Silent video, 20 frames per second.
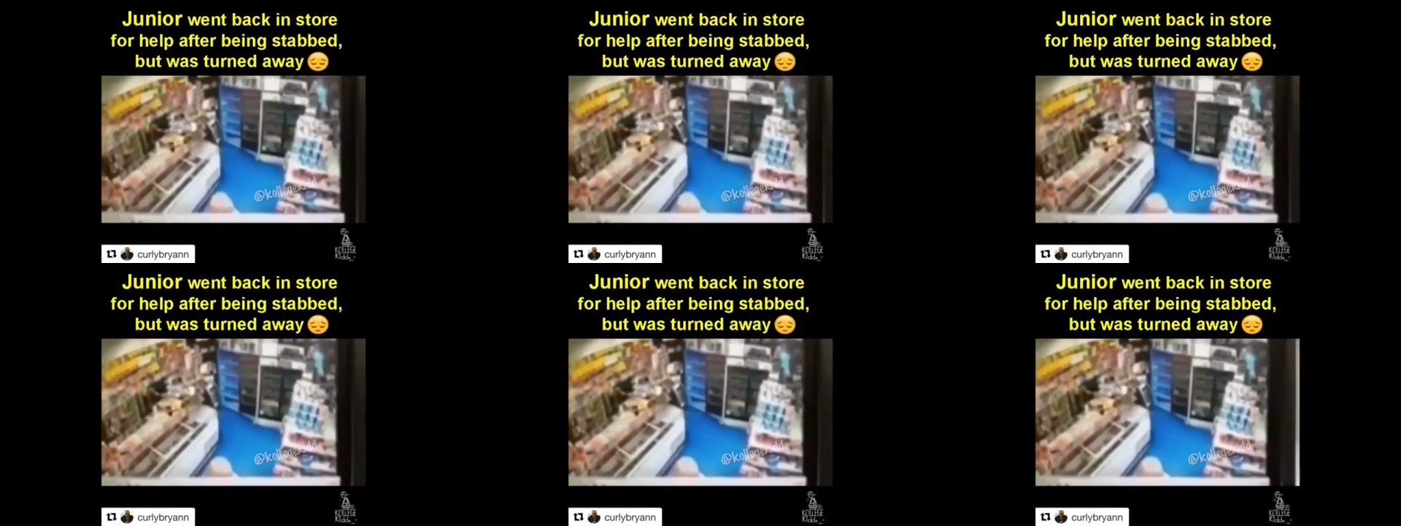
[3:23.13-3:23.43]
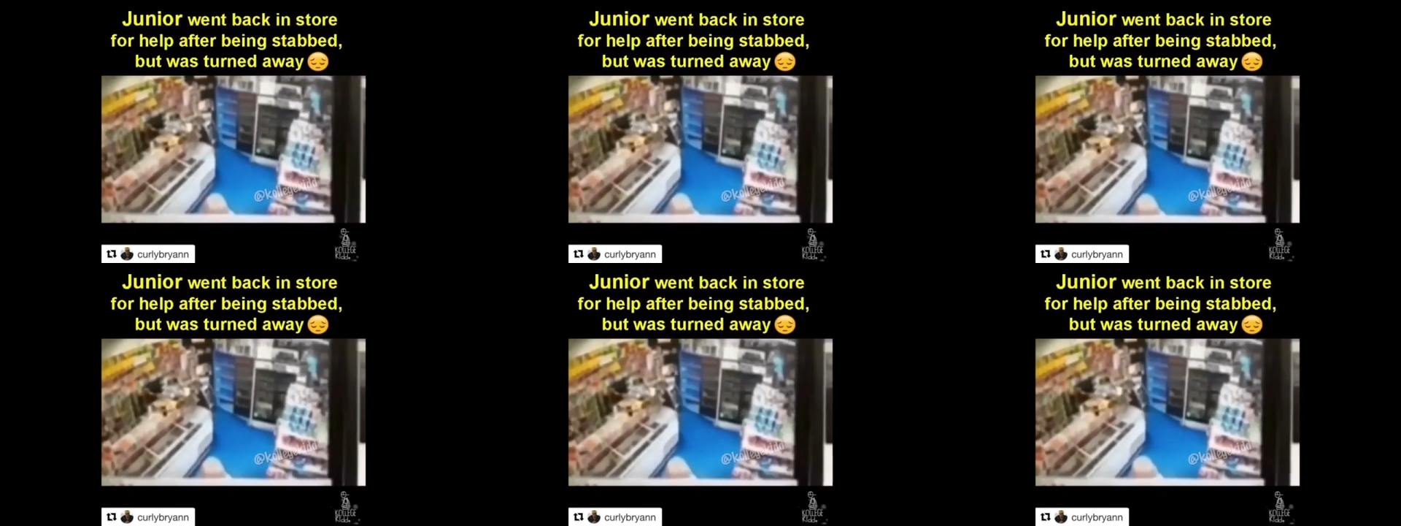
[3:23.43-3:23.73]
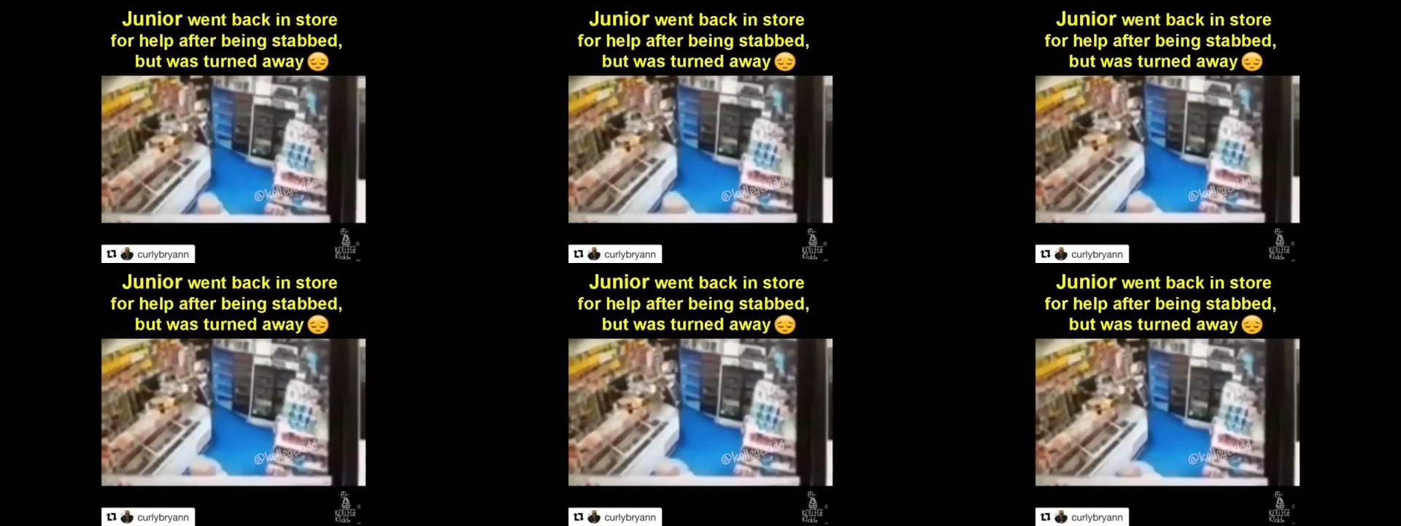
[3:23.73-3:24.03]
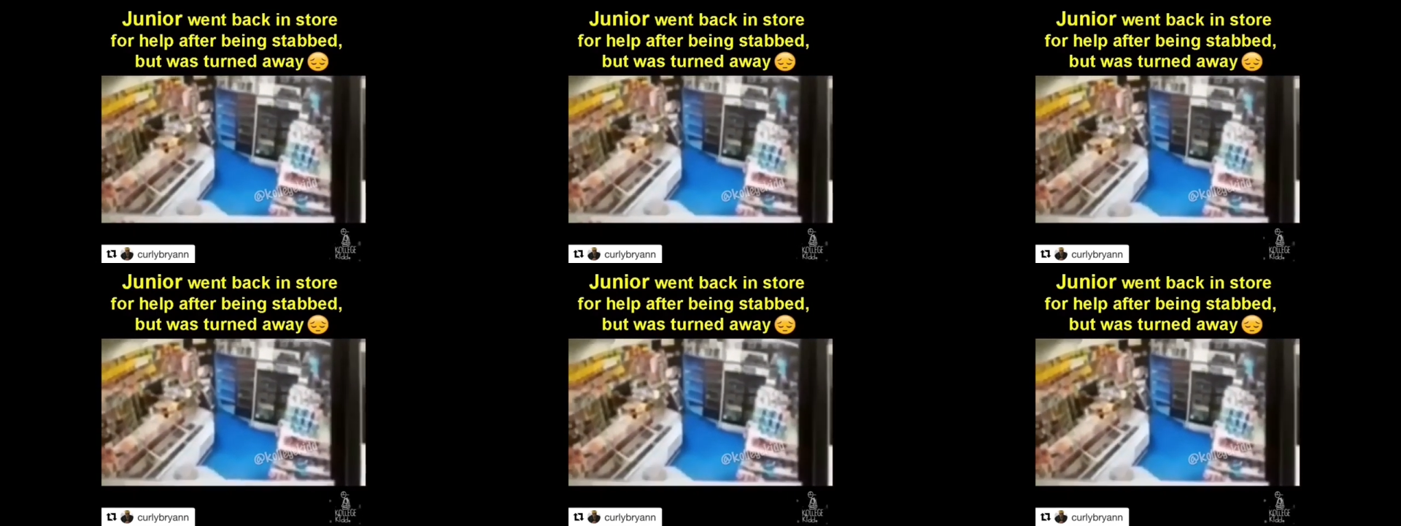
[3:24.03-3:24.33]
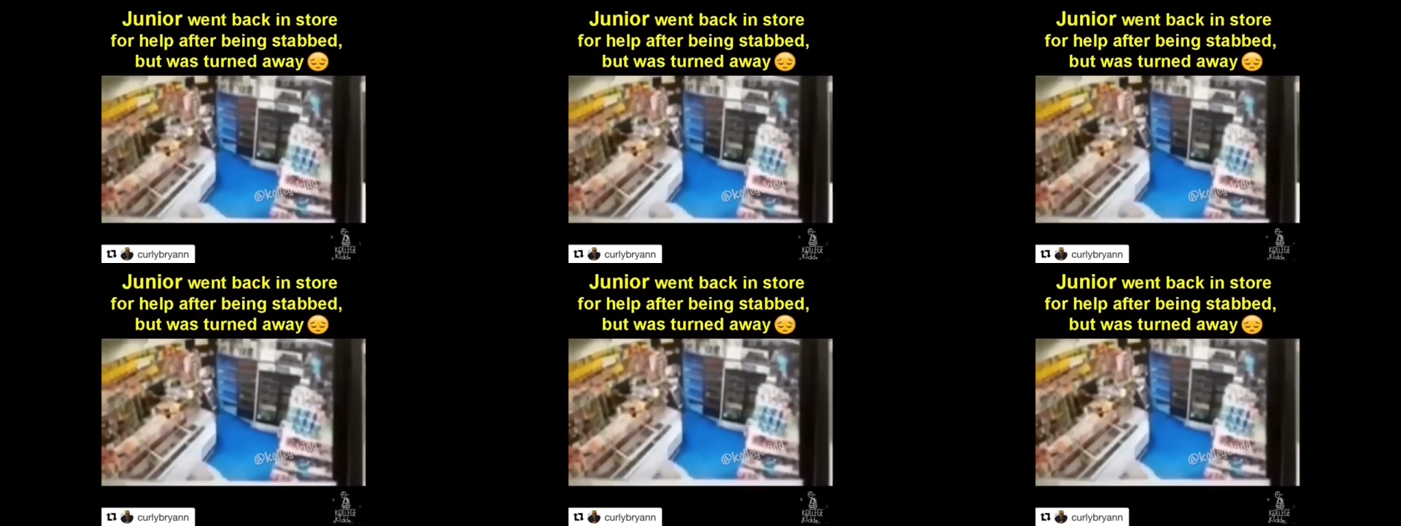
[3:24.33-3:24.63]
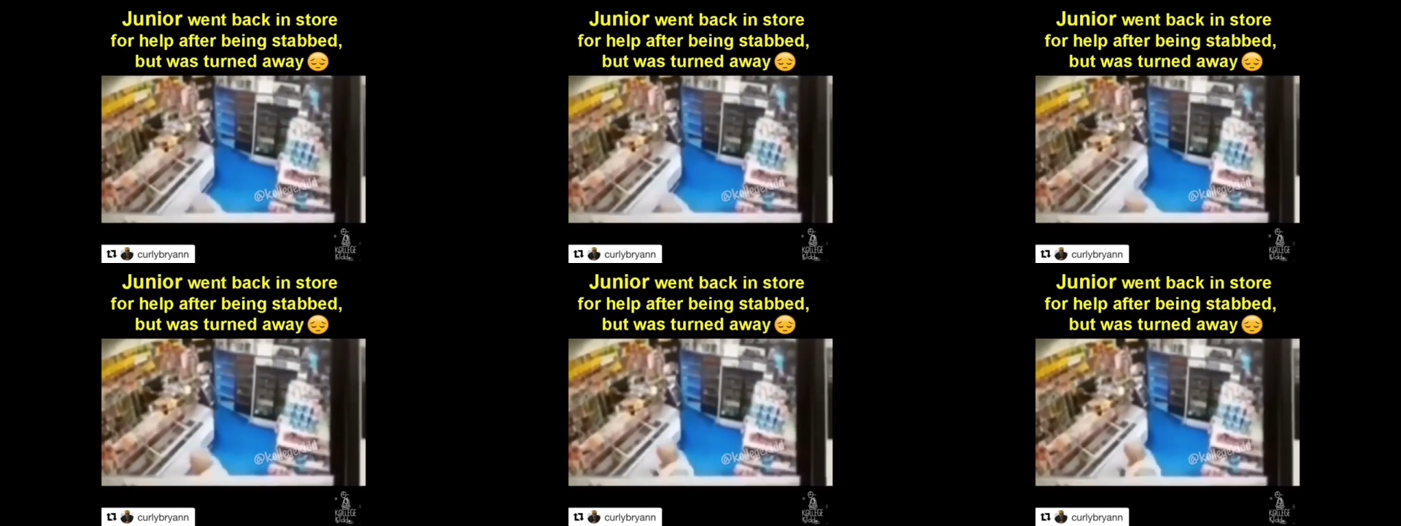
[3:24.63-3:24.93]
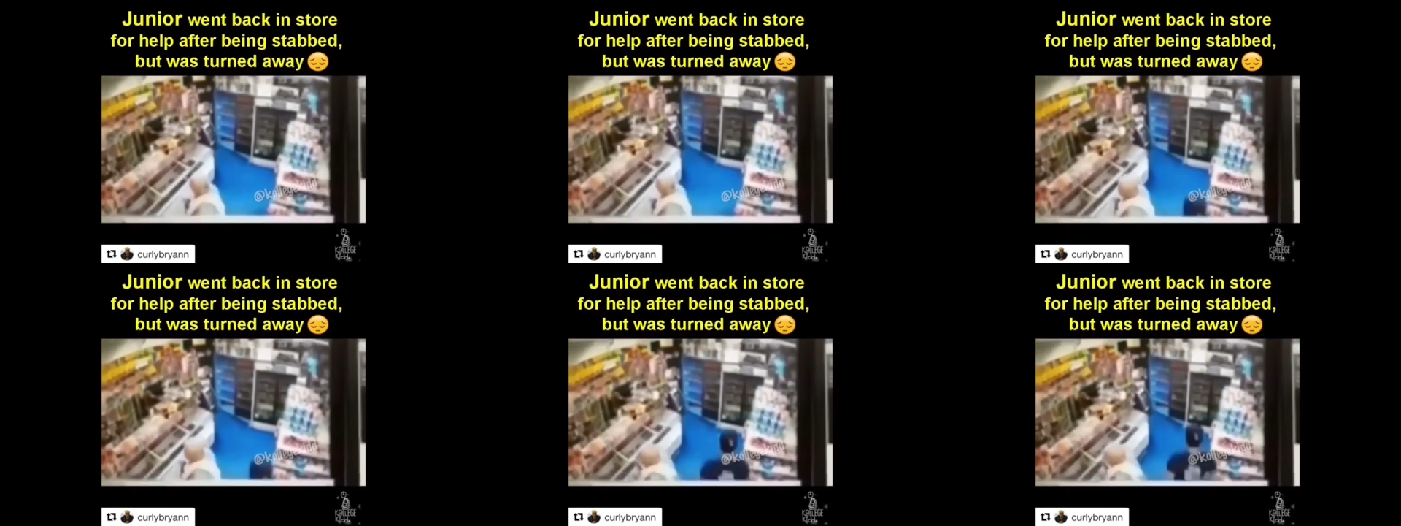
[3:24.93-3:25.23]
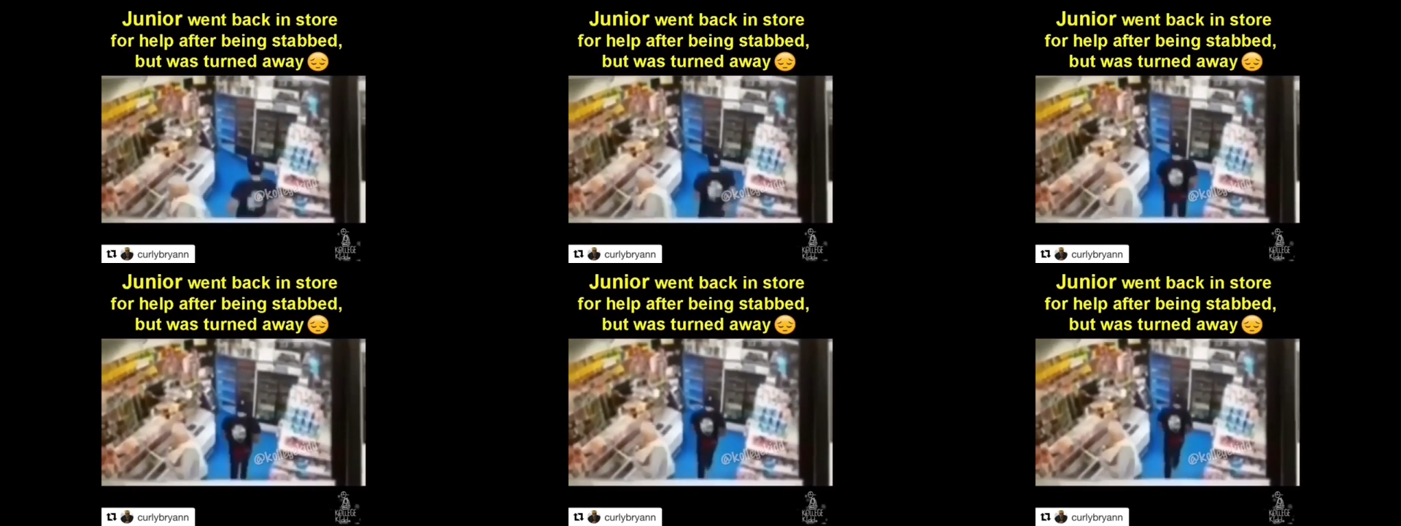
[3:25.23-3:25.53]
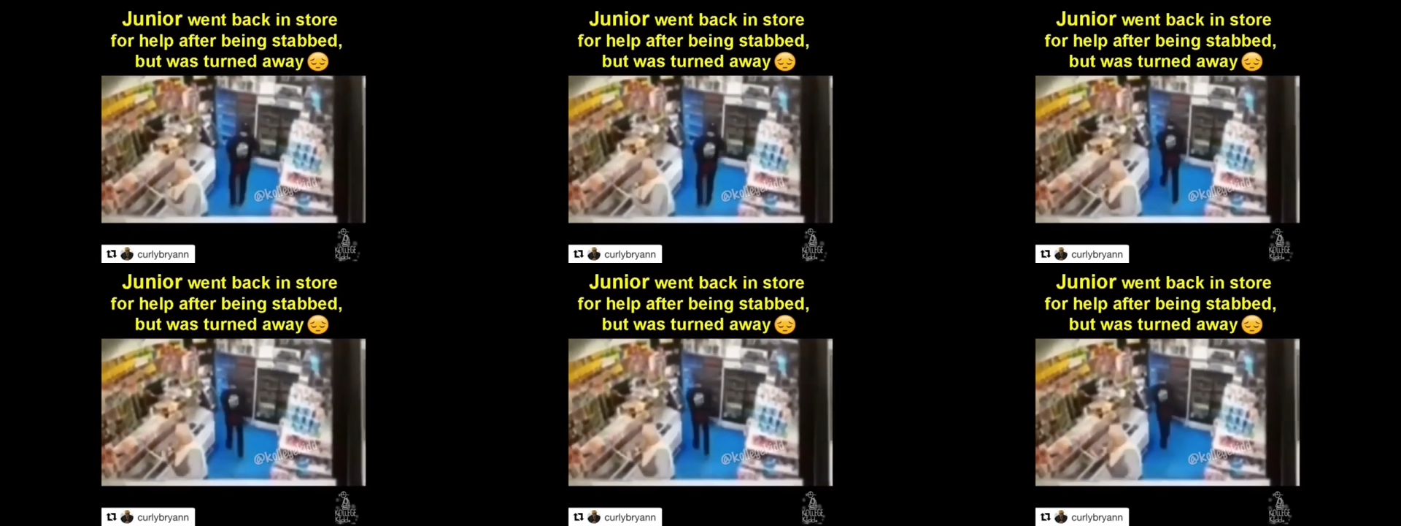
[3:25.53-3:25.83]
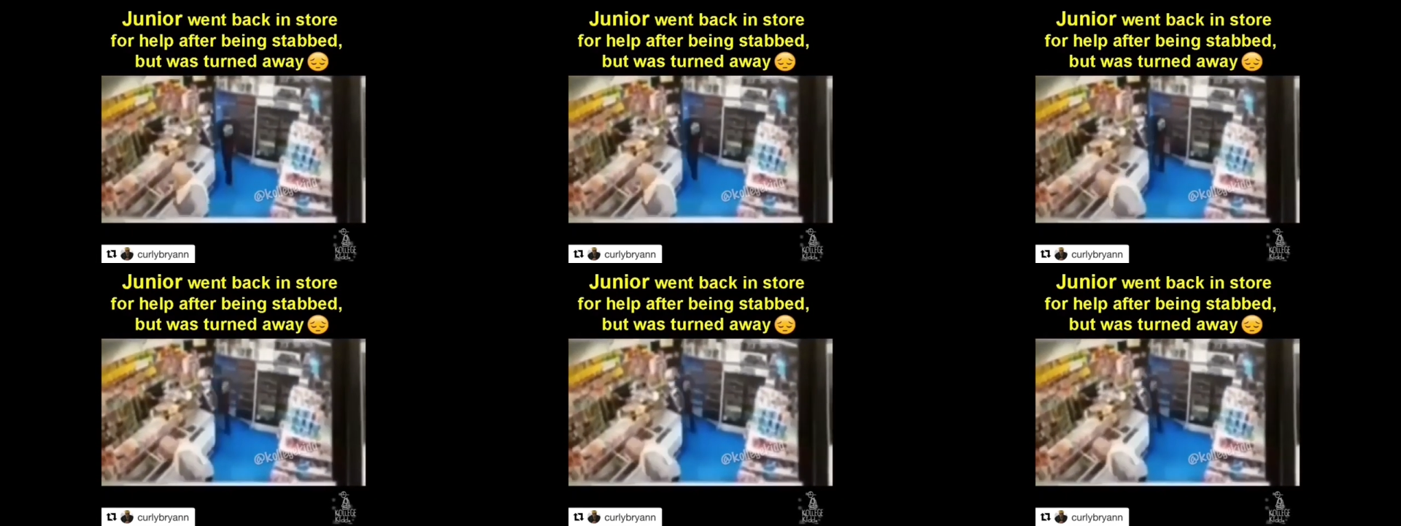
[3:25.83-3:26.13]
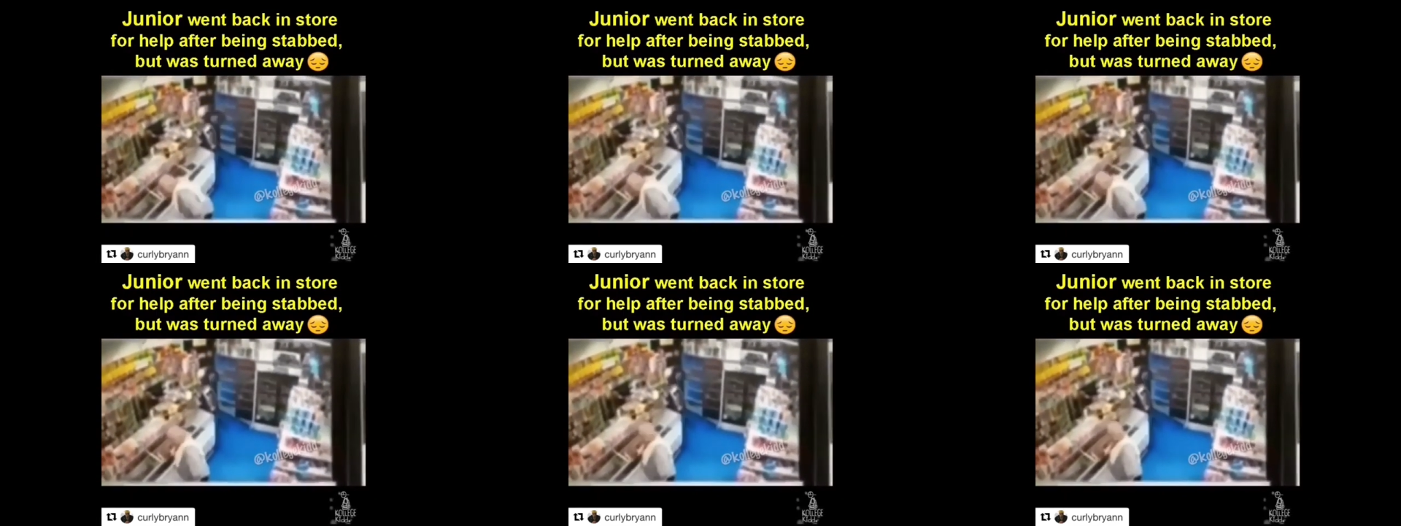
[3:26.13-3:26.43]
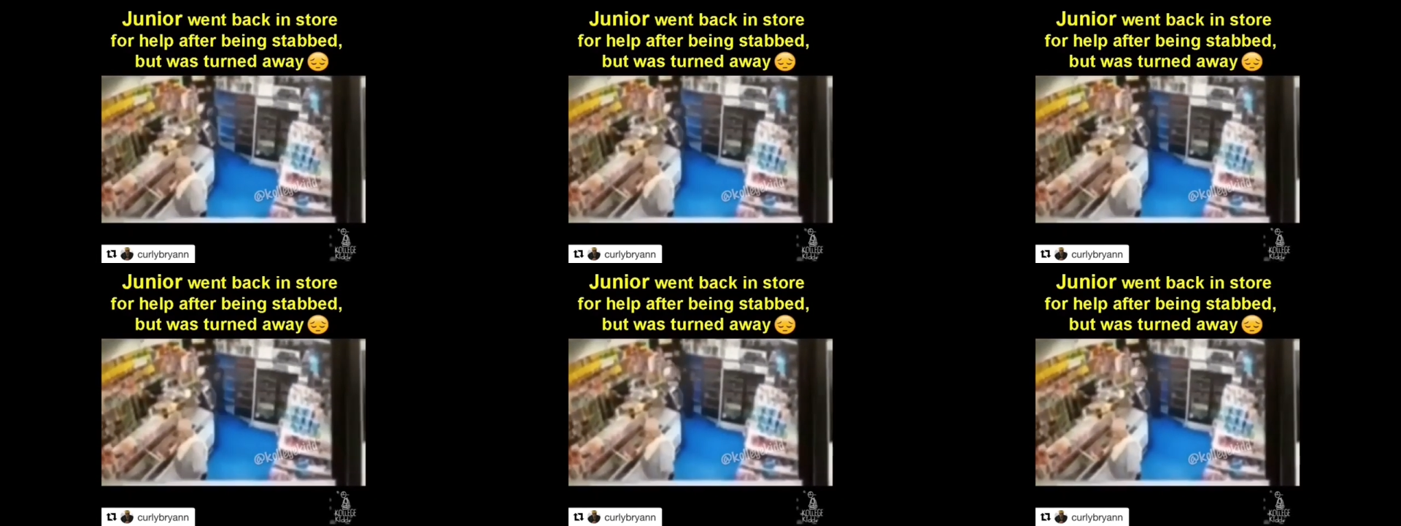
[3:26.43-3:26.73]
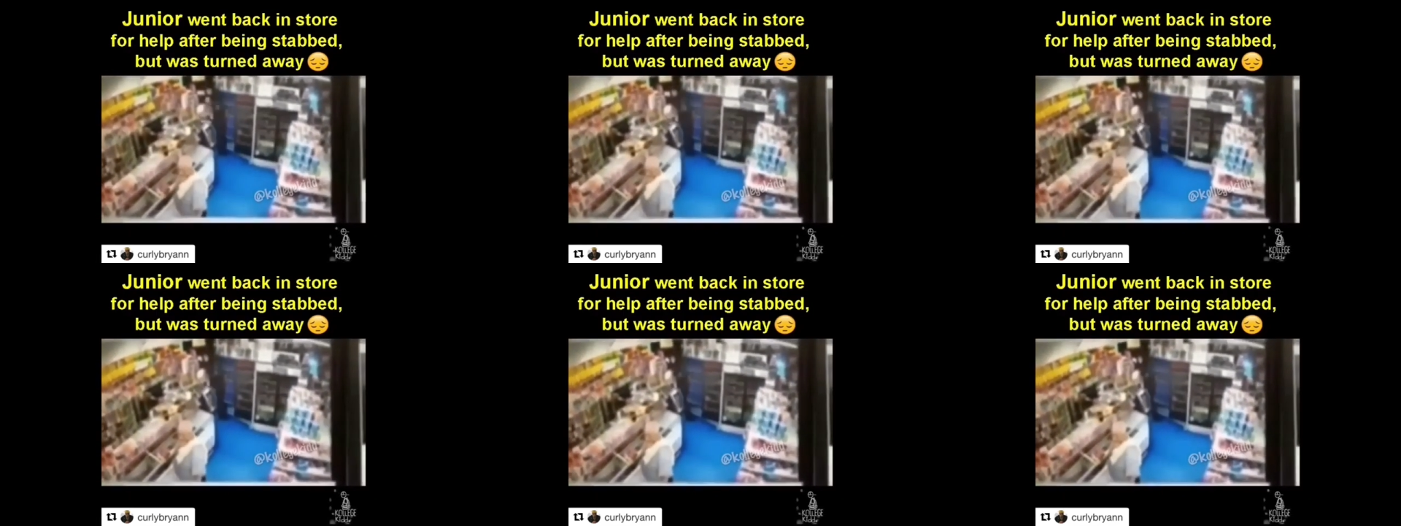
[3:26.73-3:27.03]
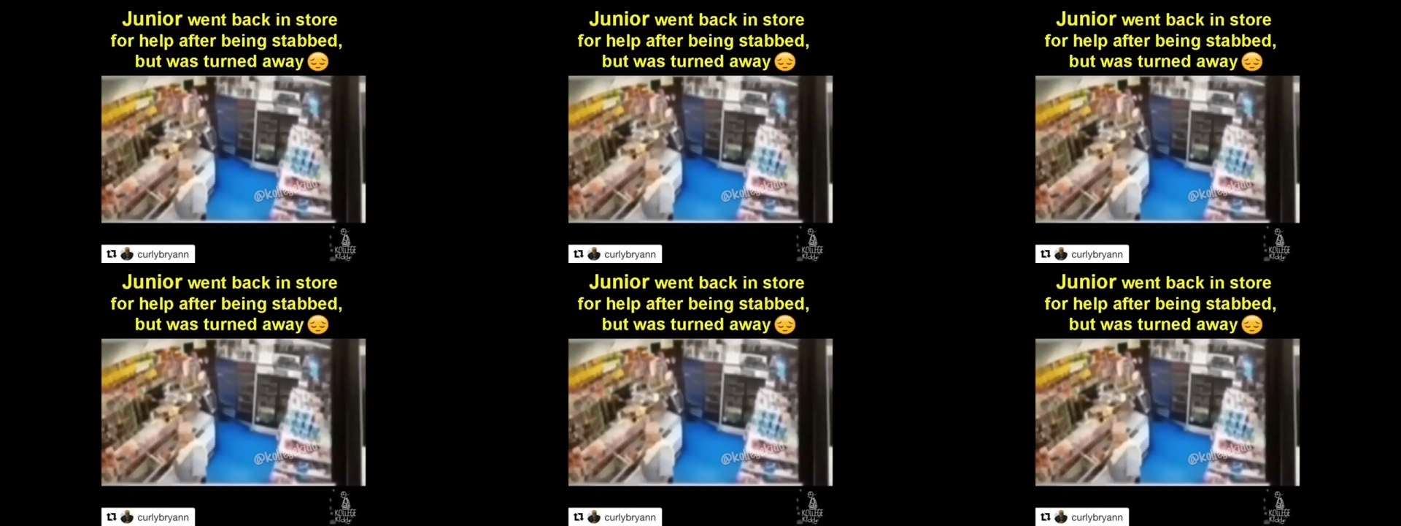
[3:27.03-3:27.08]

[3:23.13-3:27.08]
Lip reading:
[unreadable: no face in view]